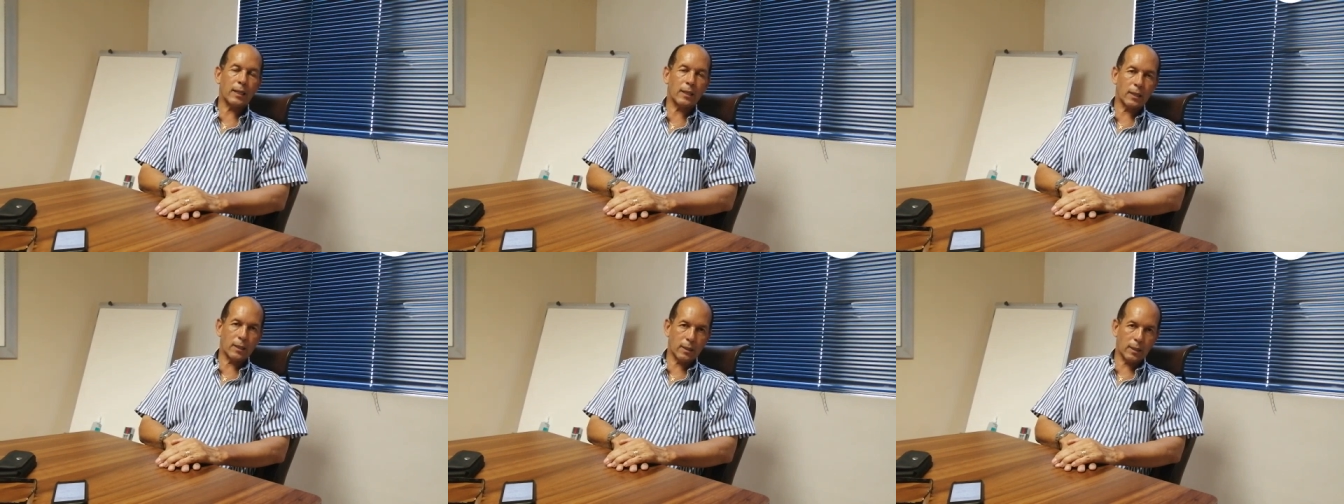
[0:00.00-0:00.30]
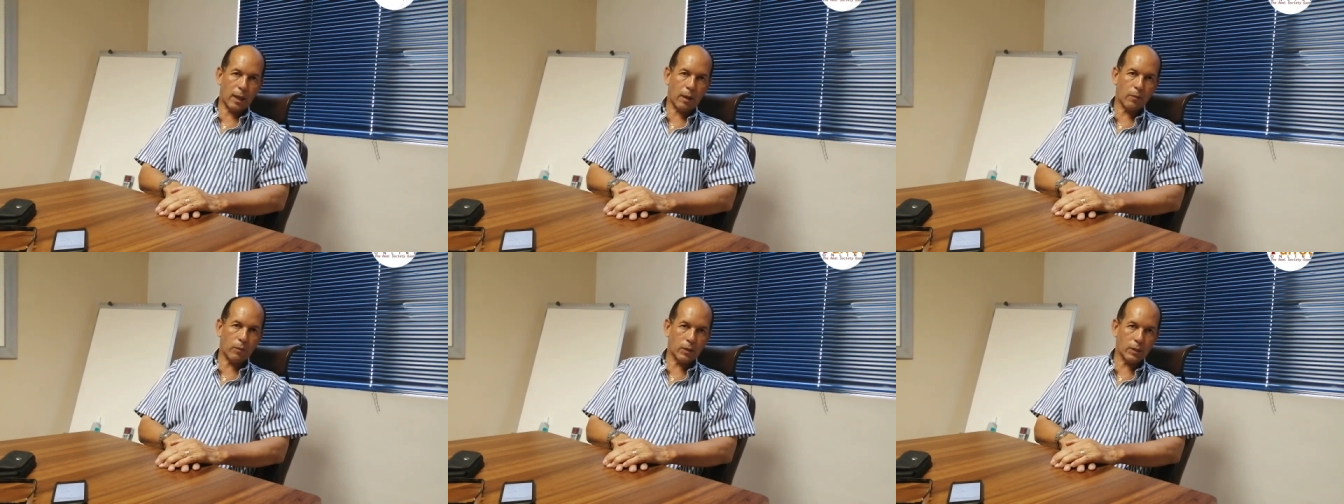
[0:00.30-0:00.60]
and
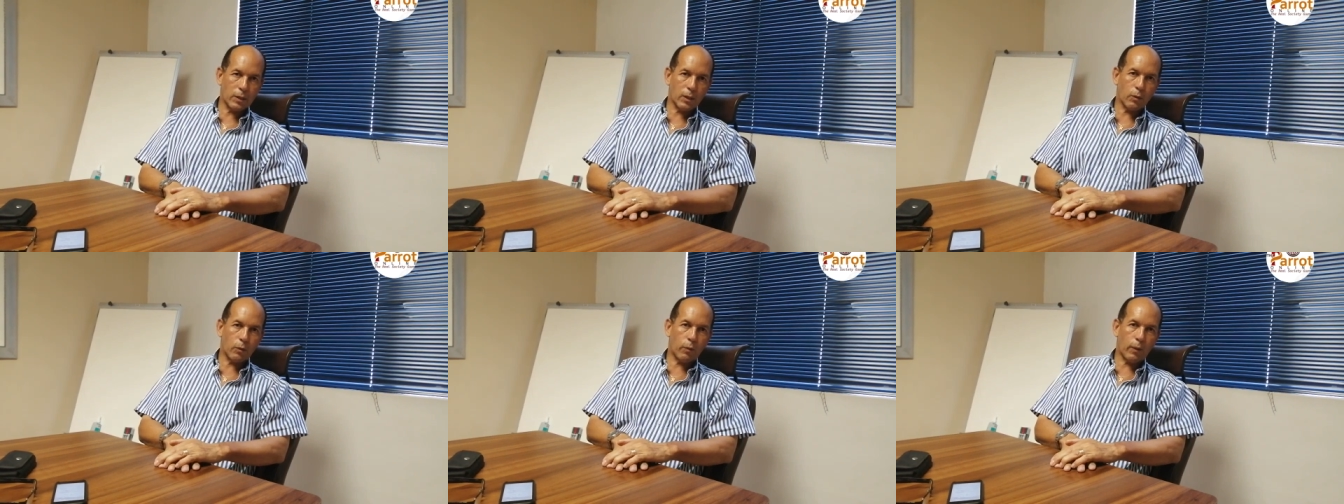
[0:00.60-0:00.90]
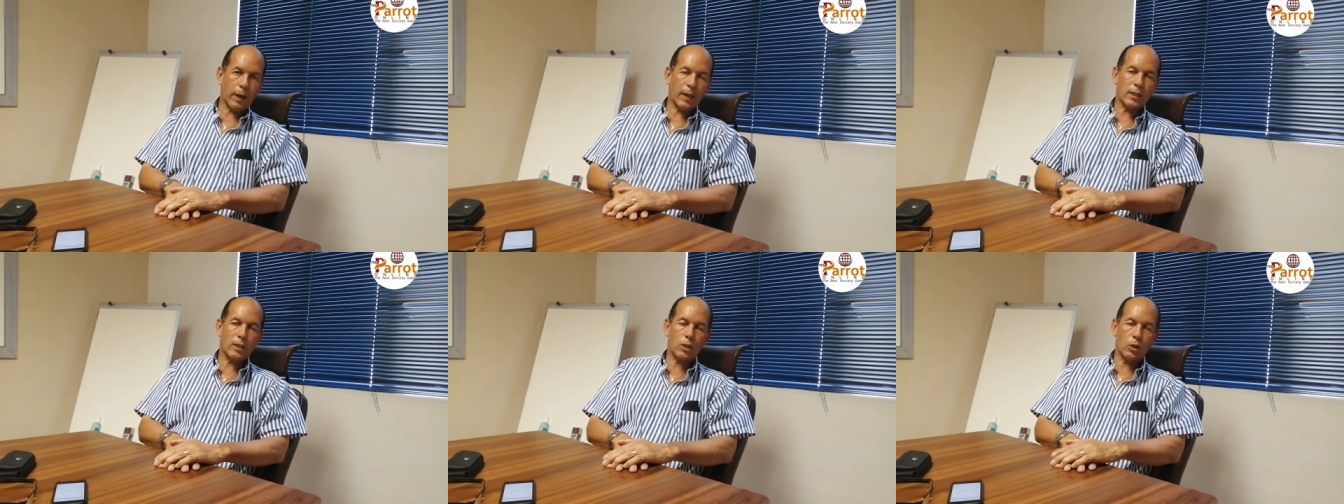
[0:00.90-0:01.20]
it
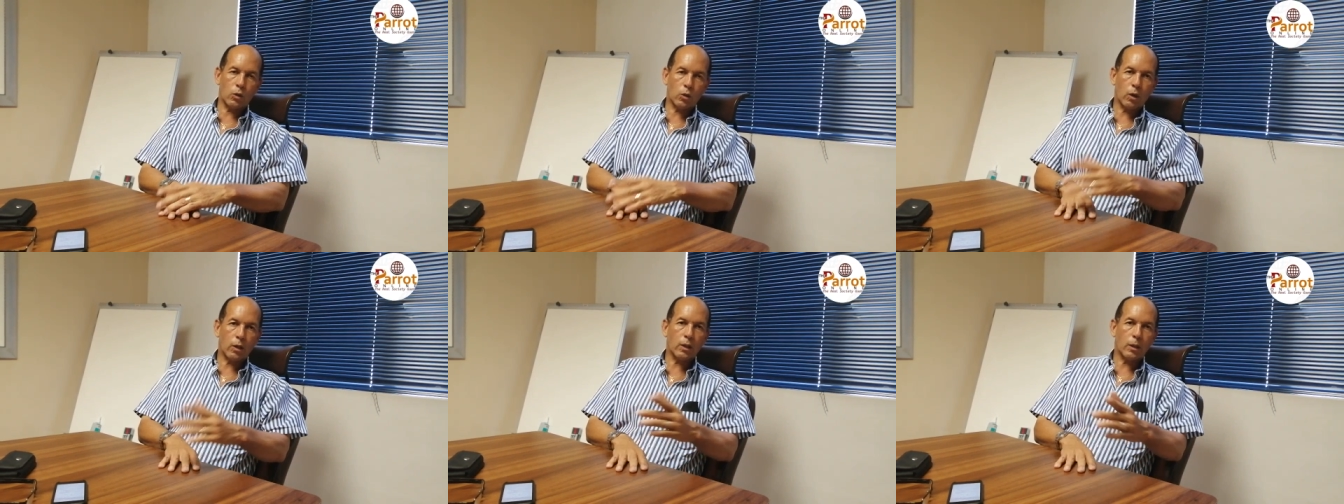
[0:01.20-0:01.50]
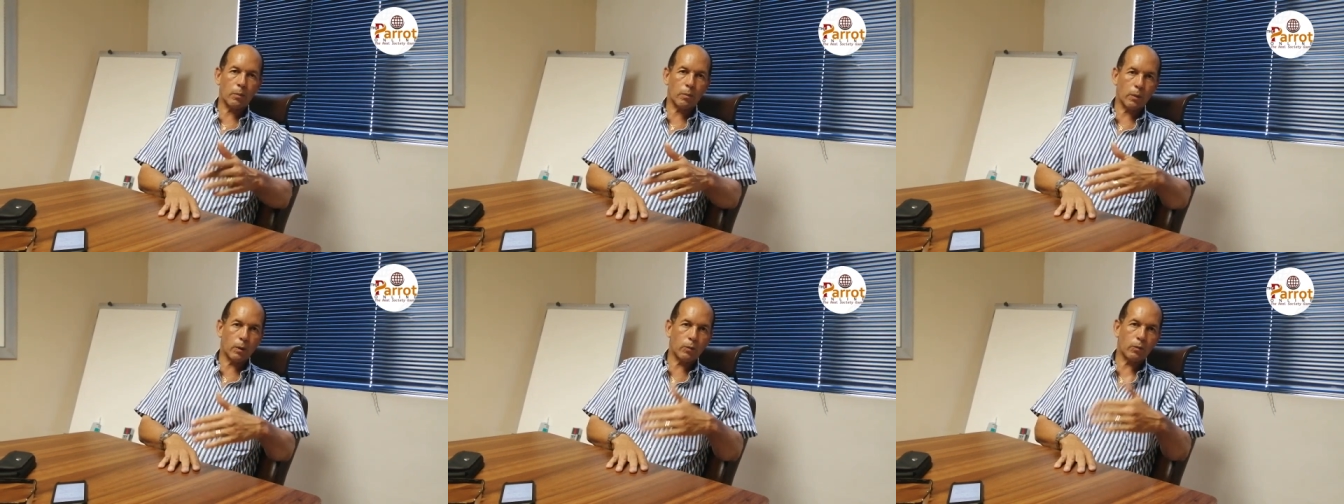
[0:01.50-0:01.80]
diversified its
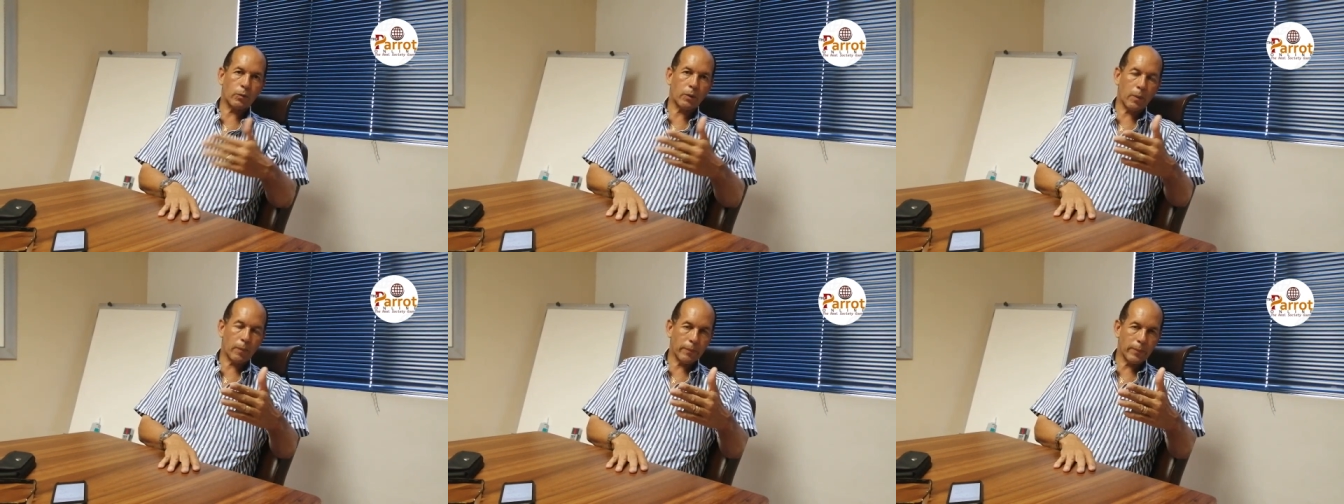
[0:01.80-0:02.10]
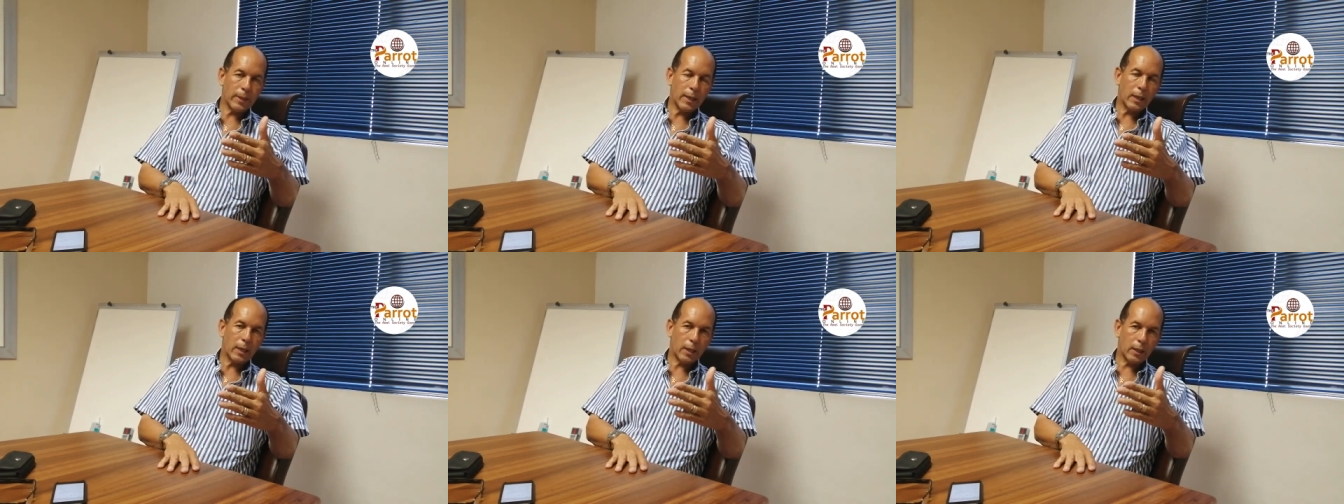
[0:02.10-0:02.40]
economy
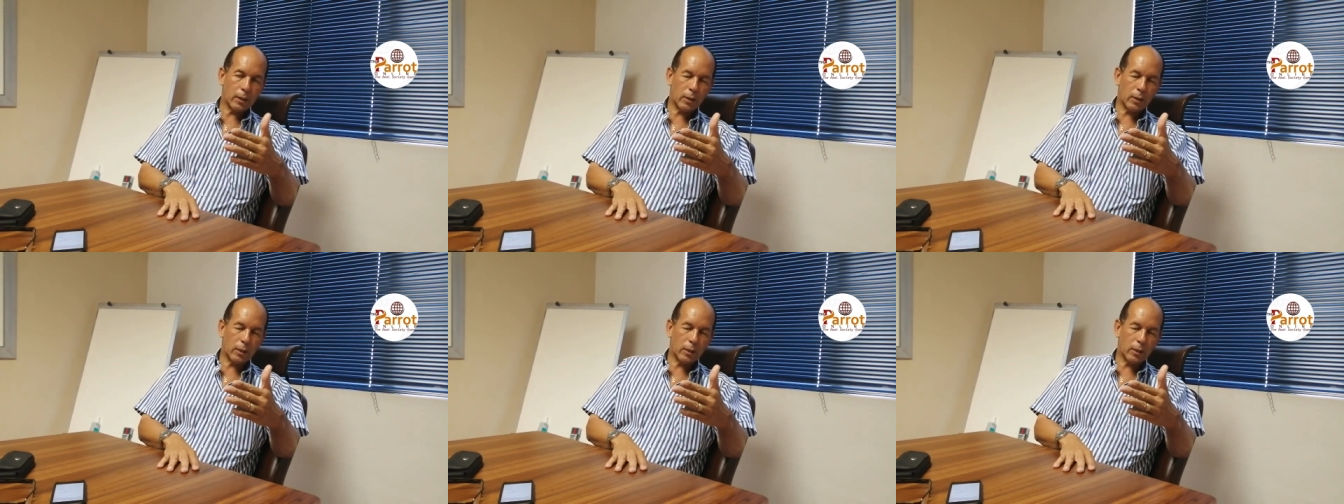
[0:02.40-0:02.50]
from